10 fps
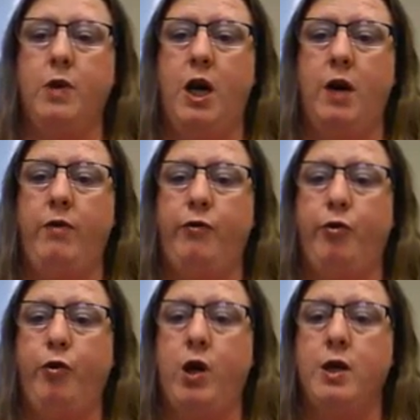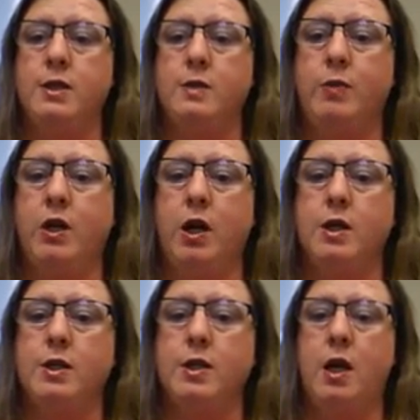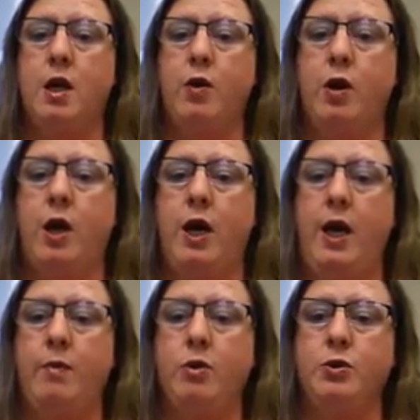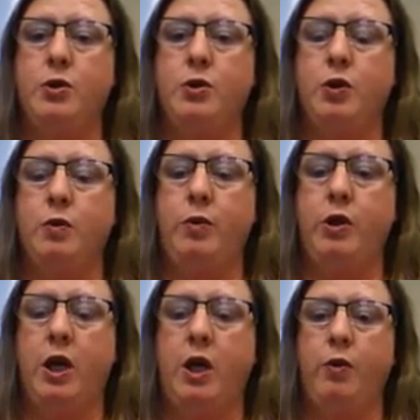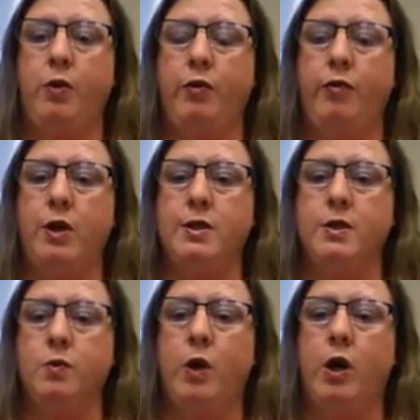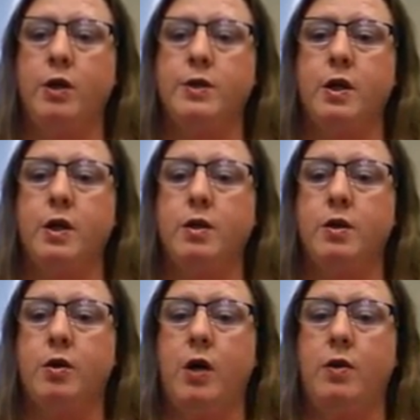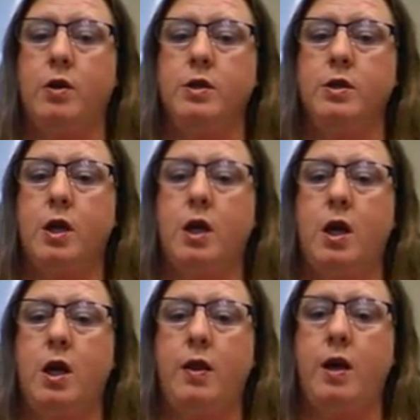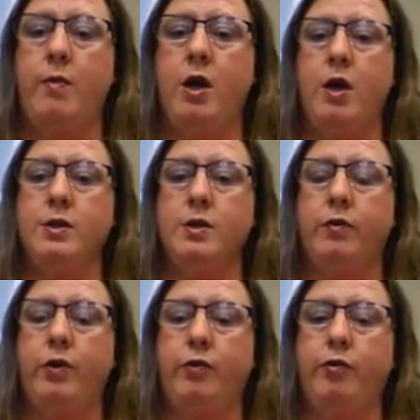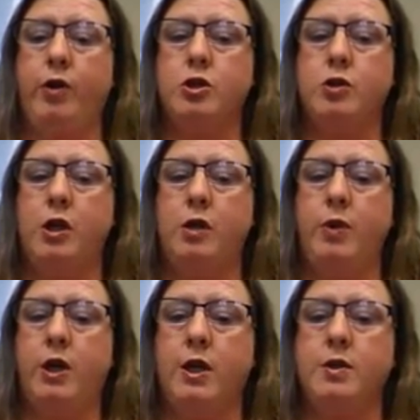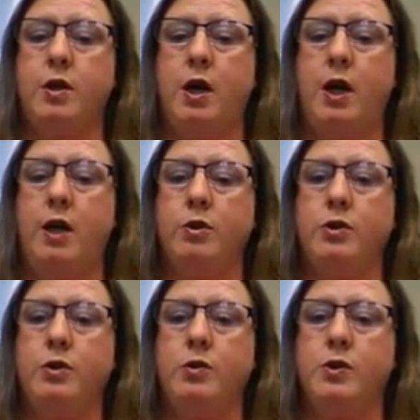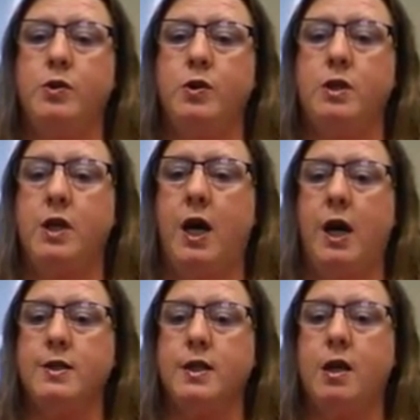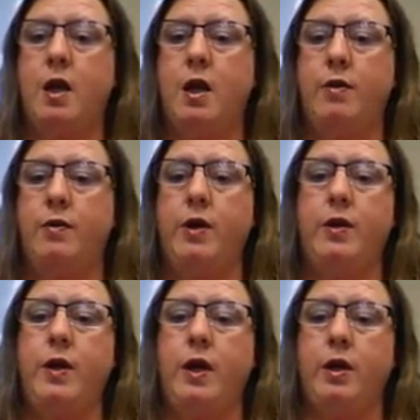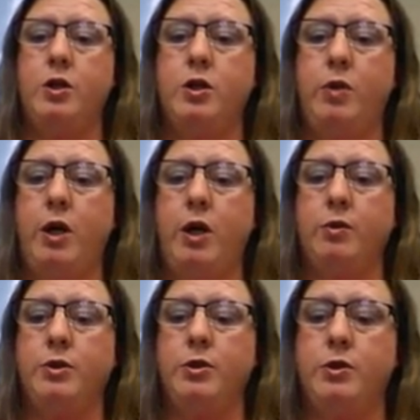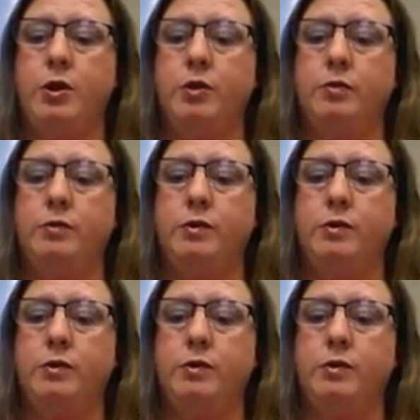having friends because they're not able to communicate with their friends as well as their others. They may also feel frustrated because they're not able to do a certain task that they think they should be able to do.